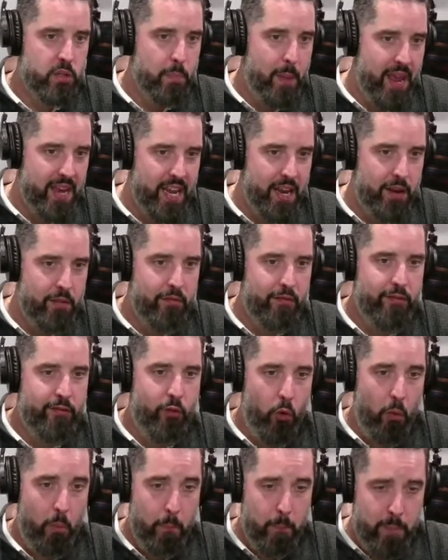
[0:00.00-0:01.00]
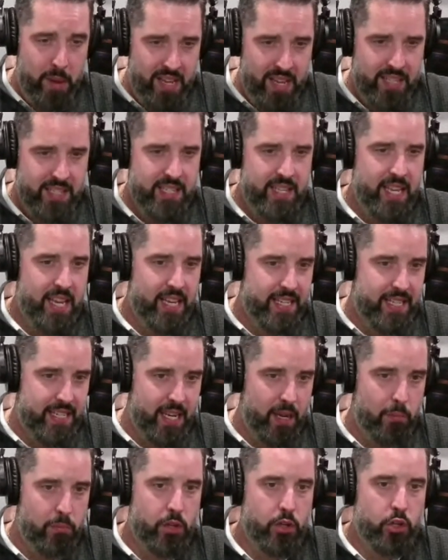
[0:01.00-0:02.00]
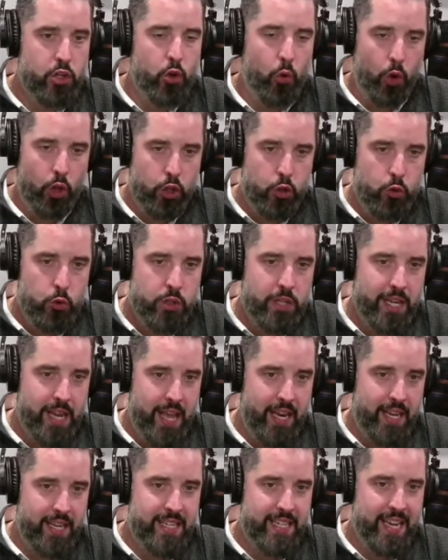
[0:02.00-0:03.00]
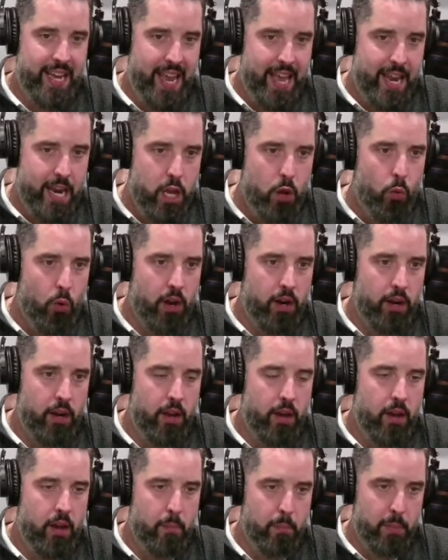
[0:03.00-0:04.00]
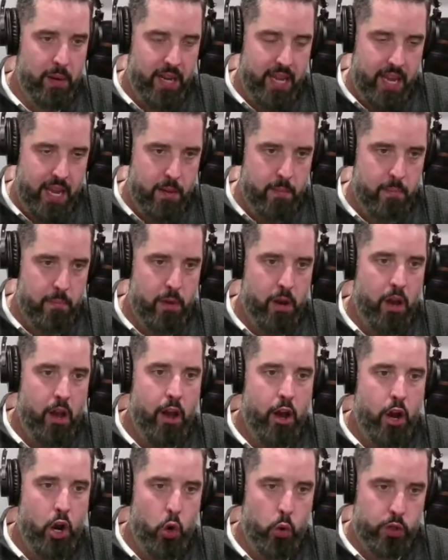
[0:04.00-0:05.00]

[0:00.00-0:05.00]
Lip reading: this mandate forbids the attempt to elucidate it to anyone but him